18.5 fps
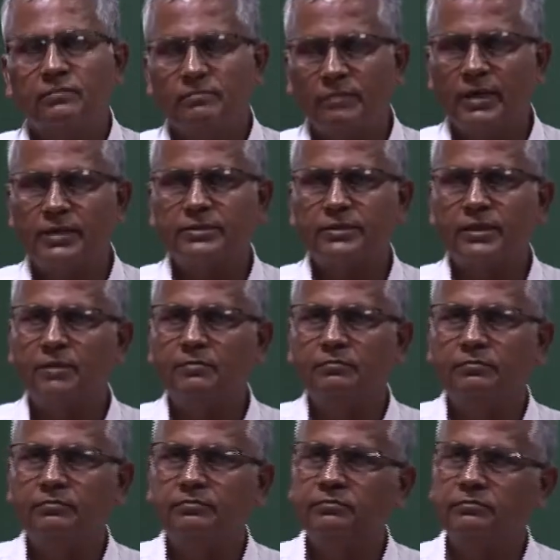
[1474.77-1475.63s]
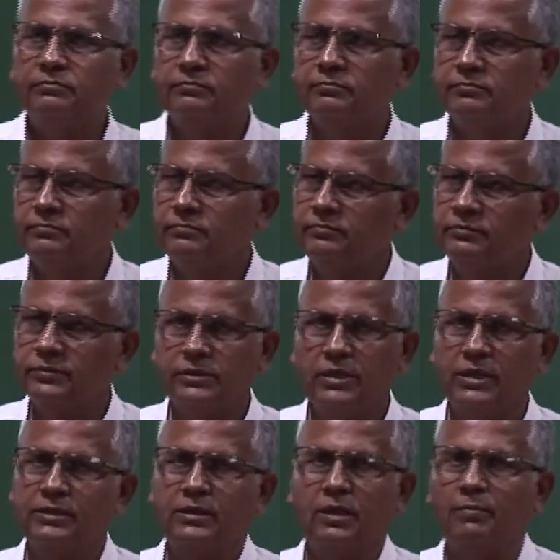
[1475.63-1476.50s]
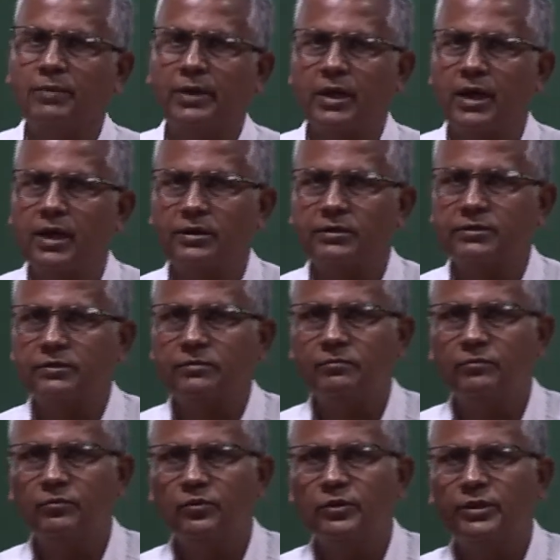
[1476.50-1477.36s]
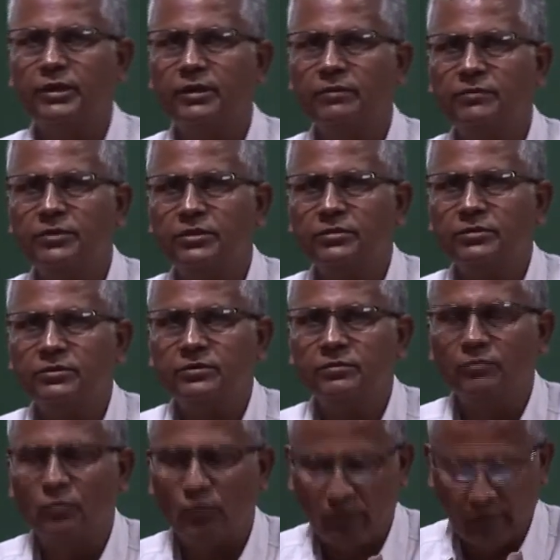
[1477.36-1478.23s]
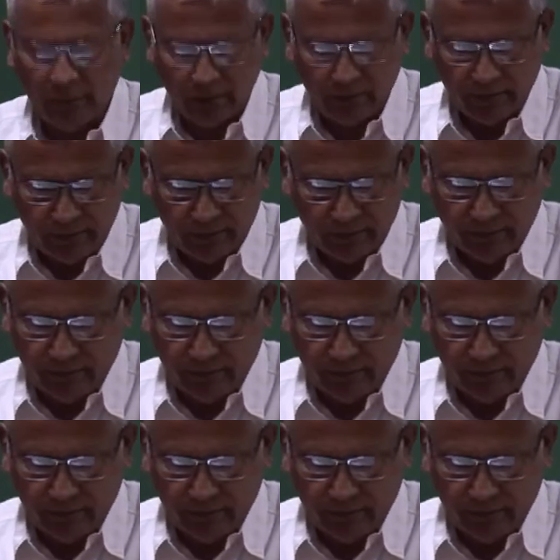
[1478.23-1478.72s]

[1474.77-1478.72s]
by some say some mechanism we give this movement.